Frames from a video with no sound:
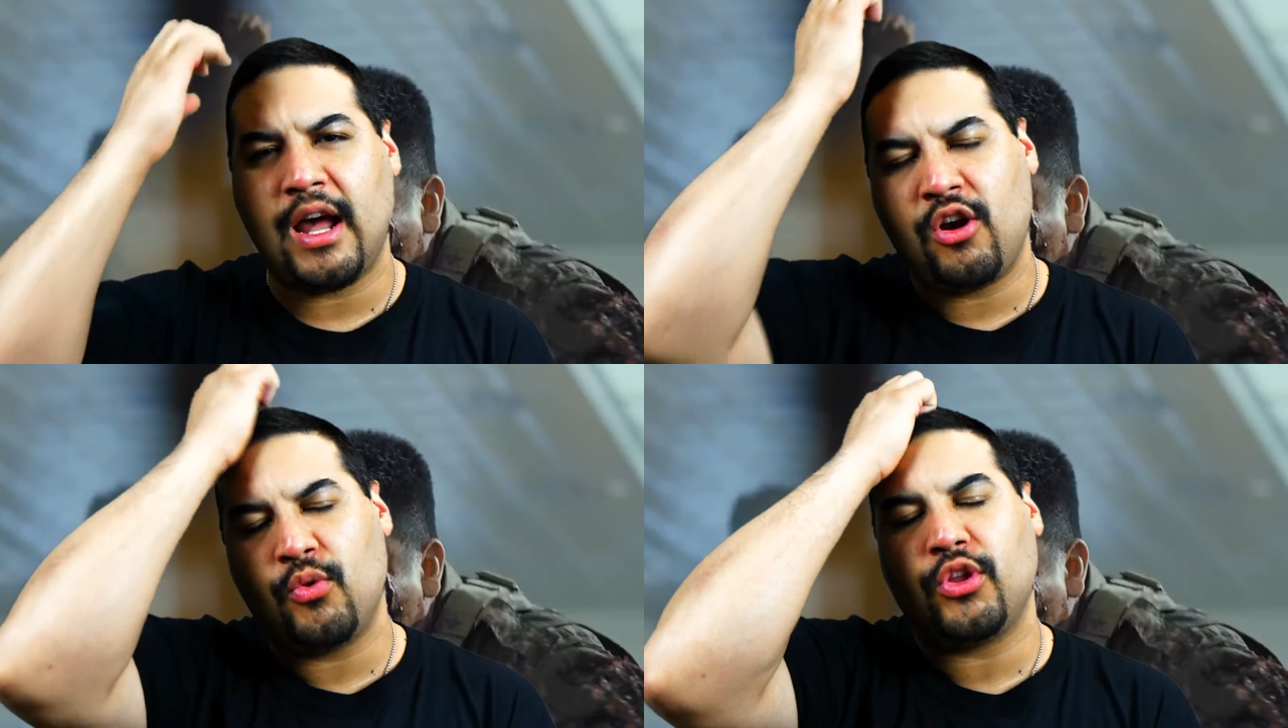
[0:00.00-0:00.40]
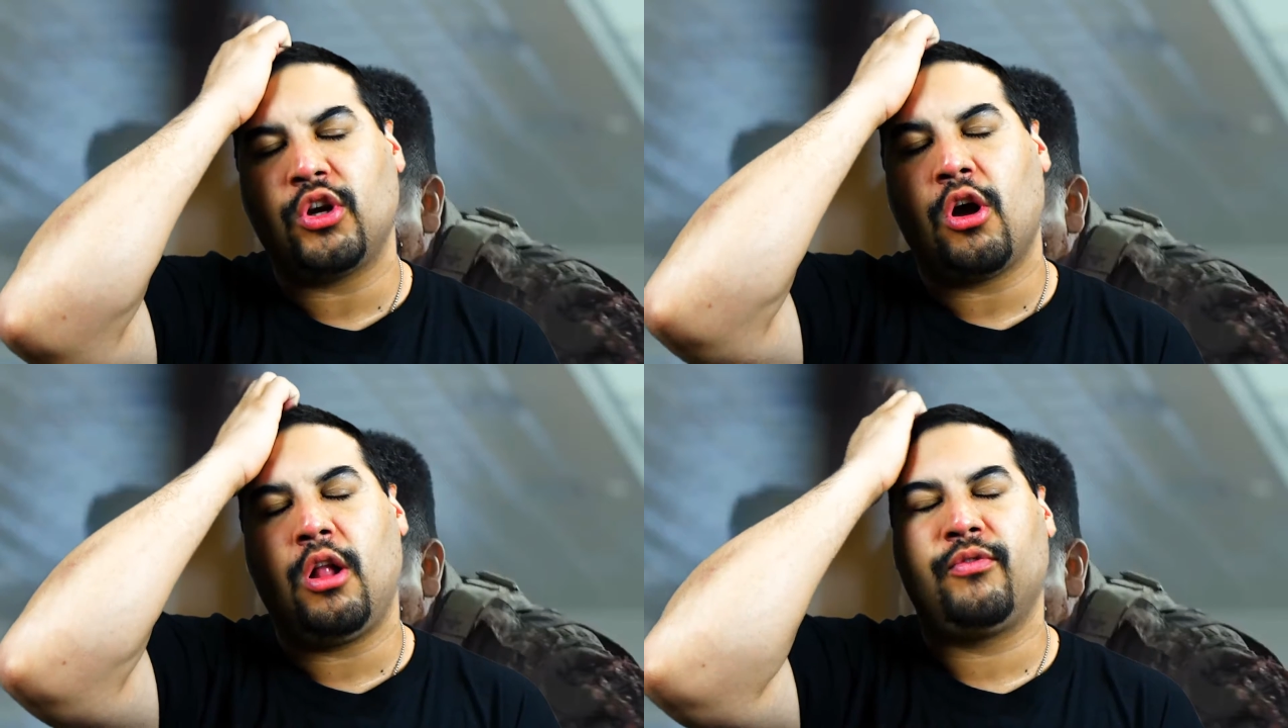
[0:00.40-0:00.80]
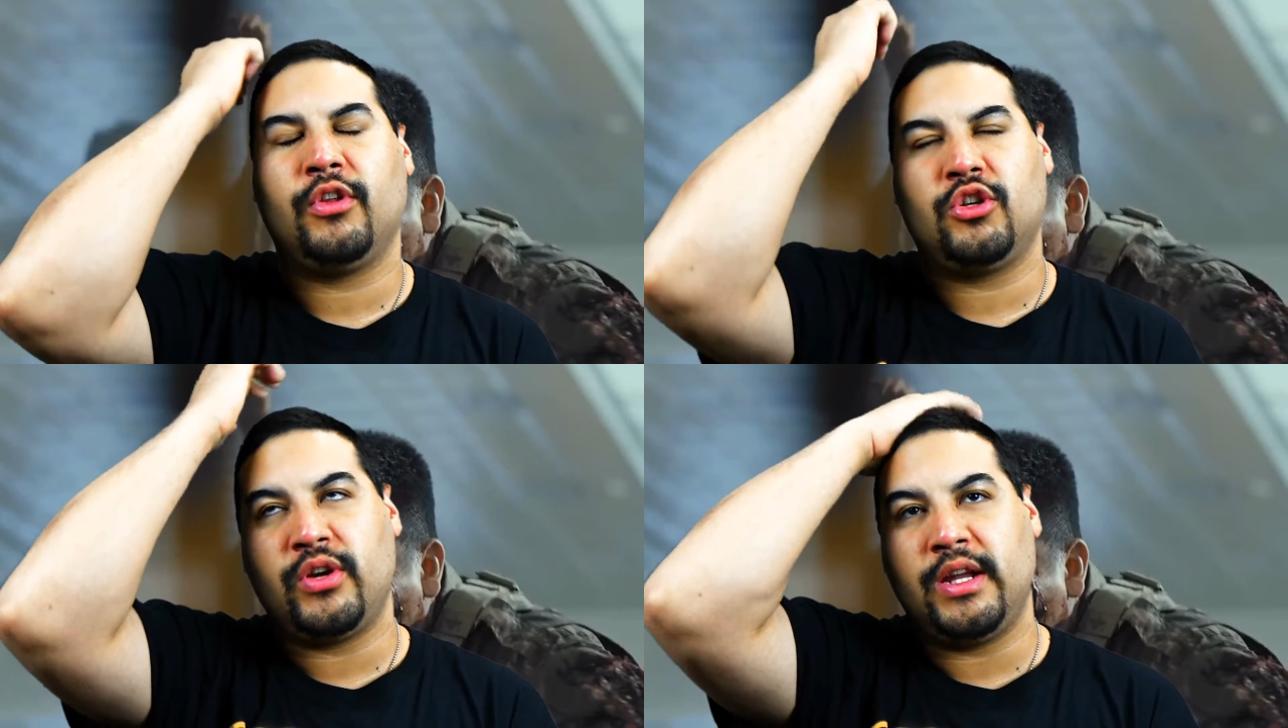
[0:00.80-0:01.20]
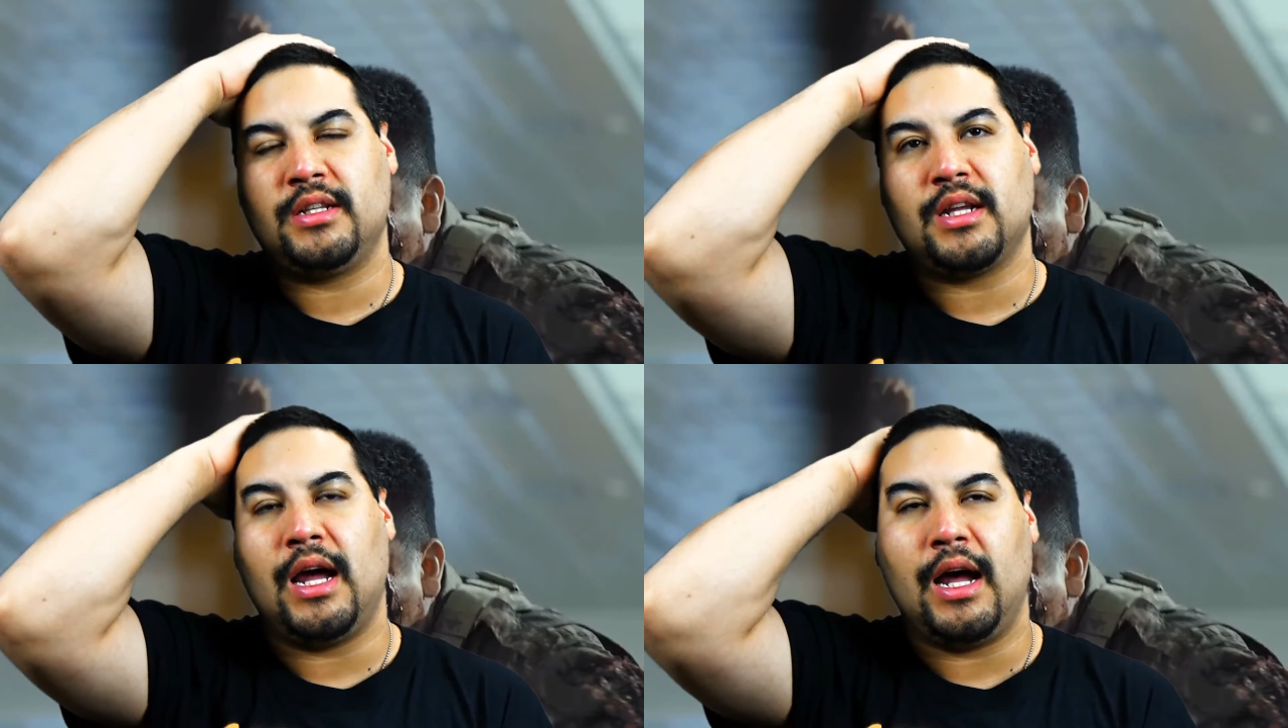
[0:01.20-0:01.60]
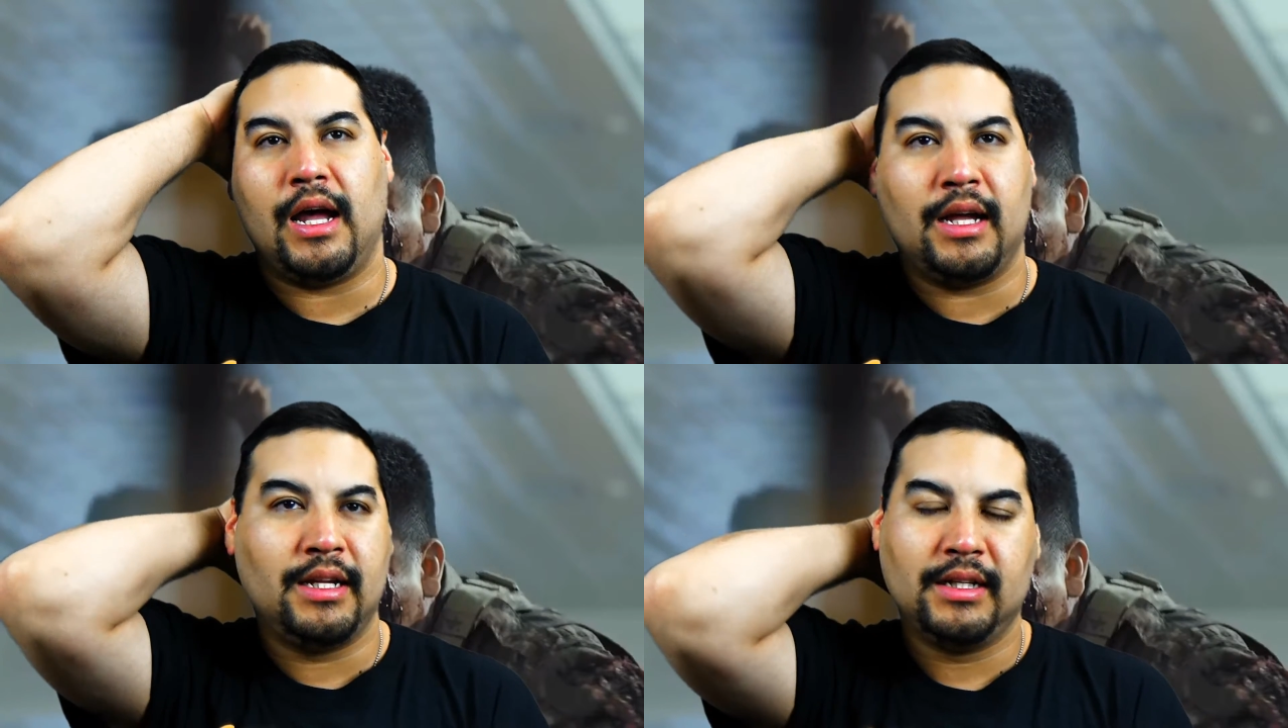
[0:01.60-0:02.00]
i don't know what they're called for the trains uh, i